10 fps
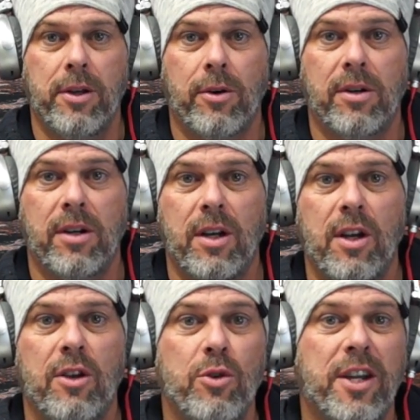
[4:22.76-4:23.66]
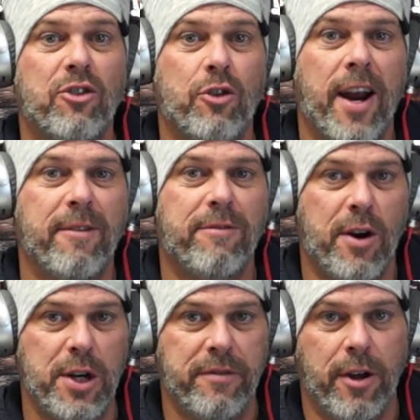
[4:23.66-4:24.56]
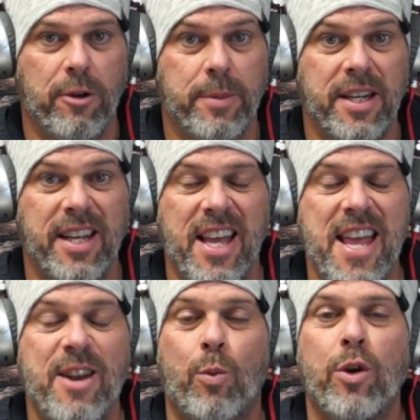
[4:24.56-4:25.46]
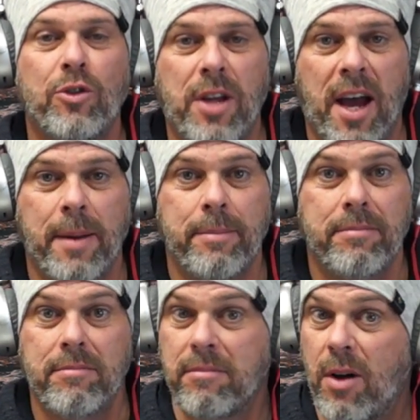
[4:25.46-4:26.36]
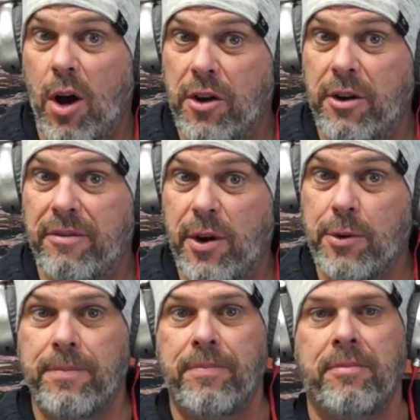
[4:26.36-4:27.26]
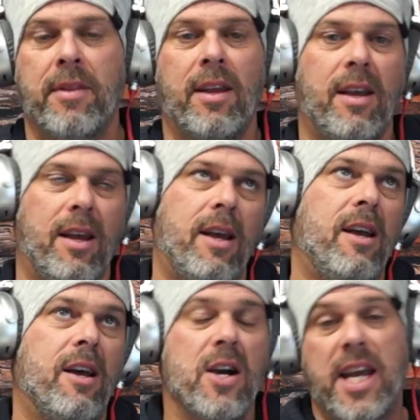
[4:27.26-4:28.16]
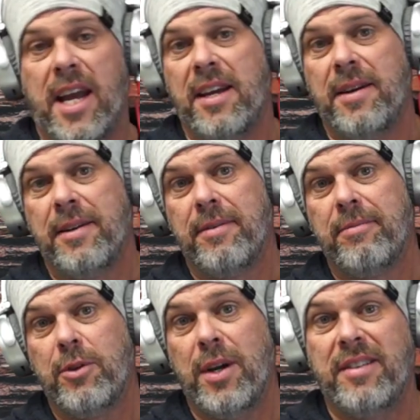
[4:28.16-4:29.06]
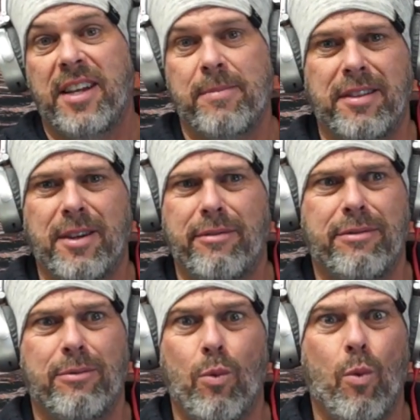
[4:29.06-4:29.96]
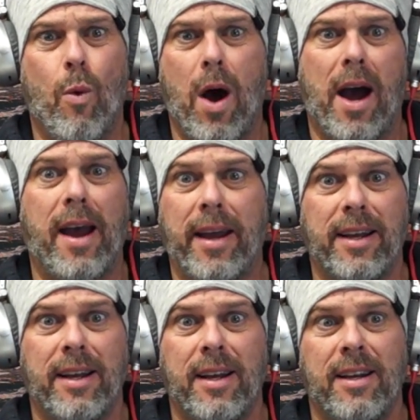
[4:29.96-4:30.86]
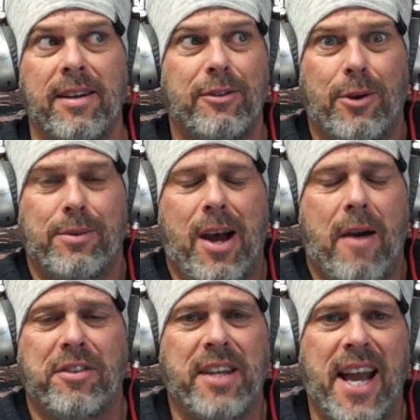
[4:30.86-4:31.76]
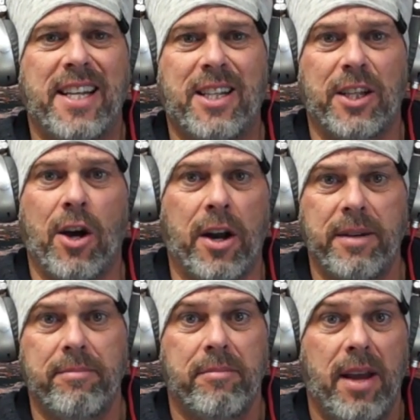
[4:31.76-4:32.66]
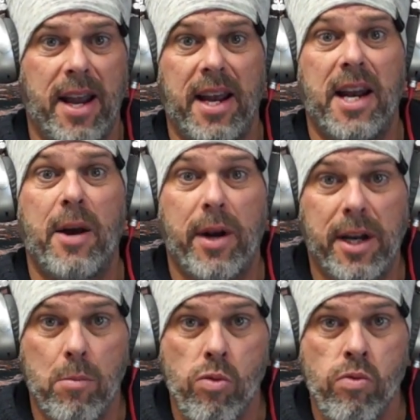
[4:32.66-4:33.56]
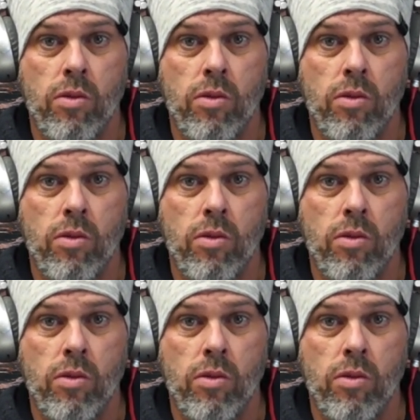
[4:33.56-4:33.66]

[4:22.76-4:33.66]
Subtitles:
pill, you can track fart development in real time on your phone. Okay, so I said to myself, why? So obviously I had to click on it, and I read it.